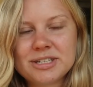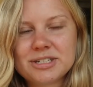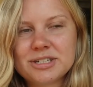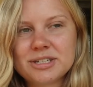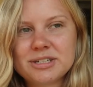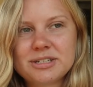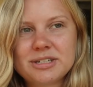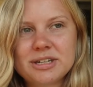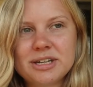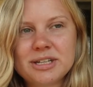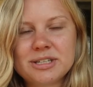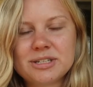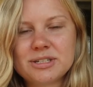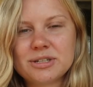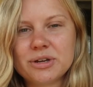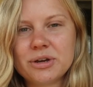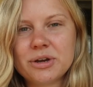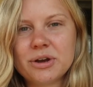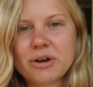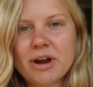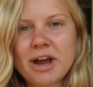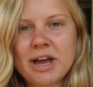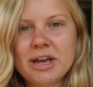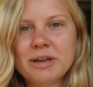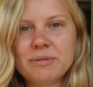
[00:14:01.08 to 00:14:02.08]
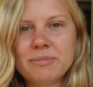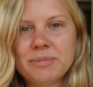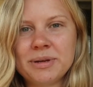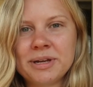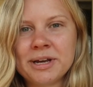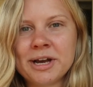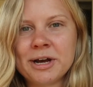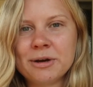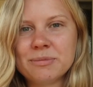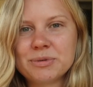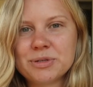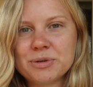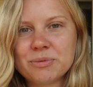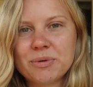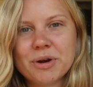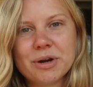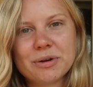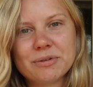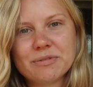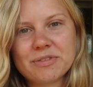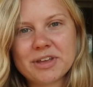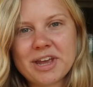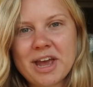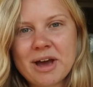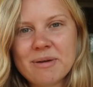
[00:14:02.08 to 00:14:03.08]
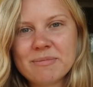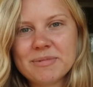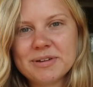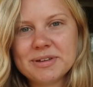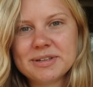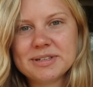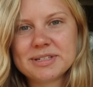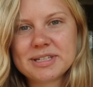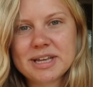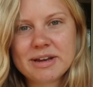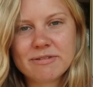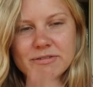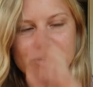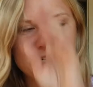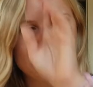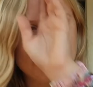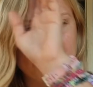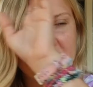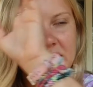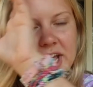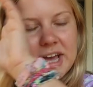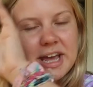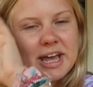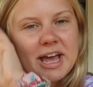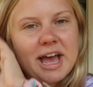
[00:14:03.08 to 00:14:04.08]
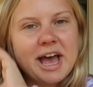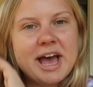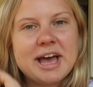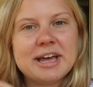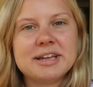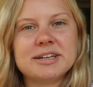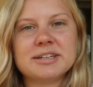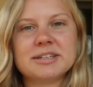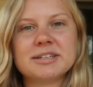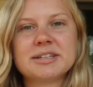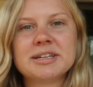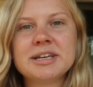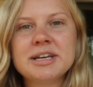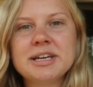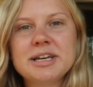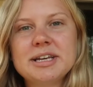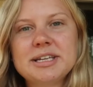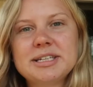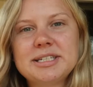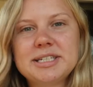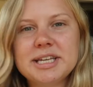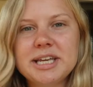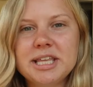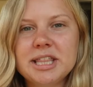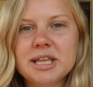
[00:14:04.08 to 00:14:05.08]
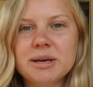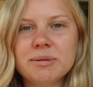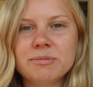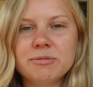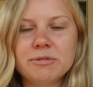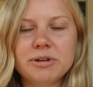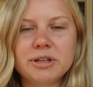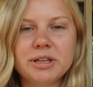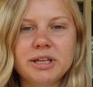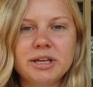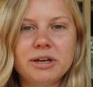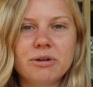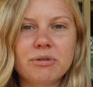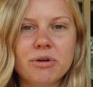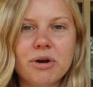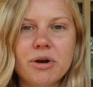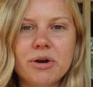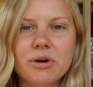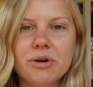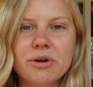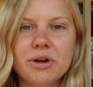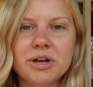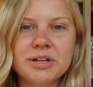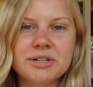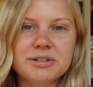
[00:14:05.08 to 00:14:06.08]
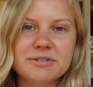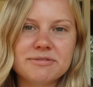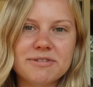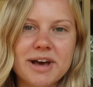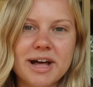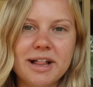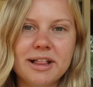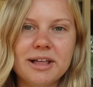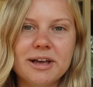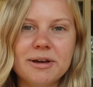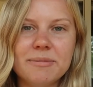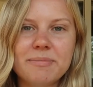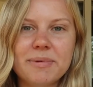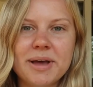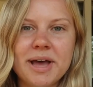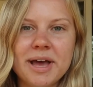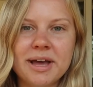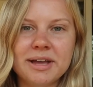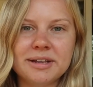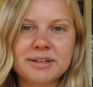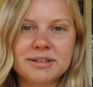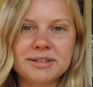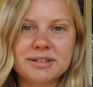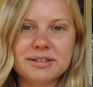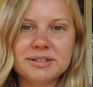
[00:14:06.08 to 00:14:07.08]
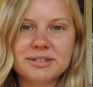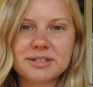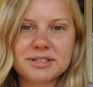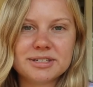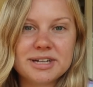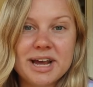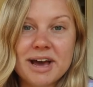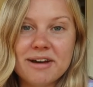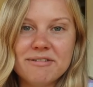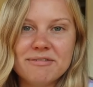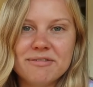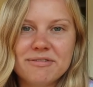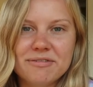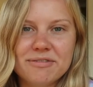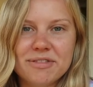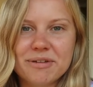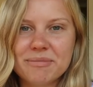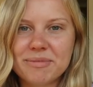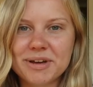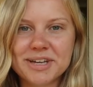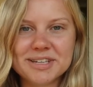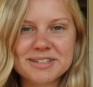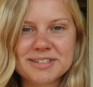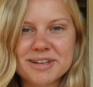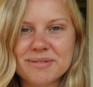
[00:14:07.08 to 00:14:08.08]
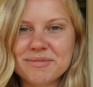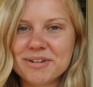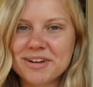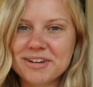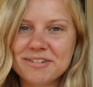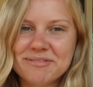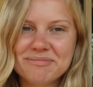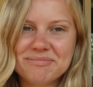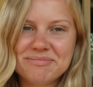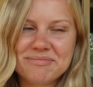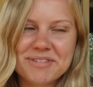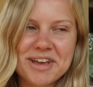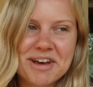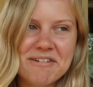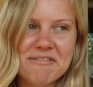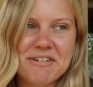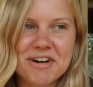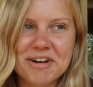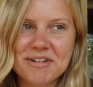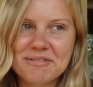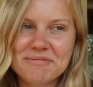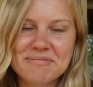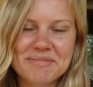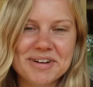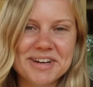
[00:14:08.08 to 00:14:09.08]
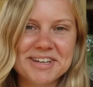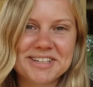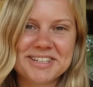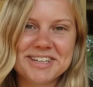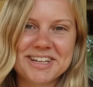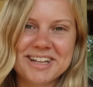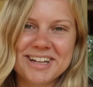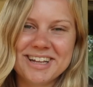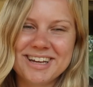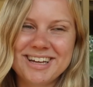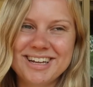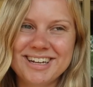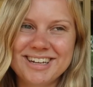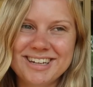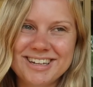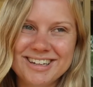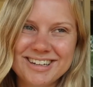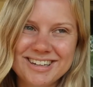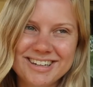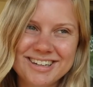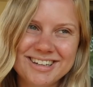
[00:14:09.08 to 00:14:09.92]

it's so great being able to work with the campers every day and see them really grow and develop and just have the best summer ever, basically.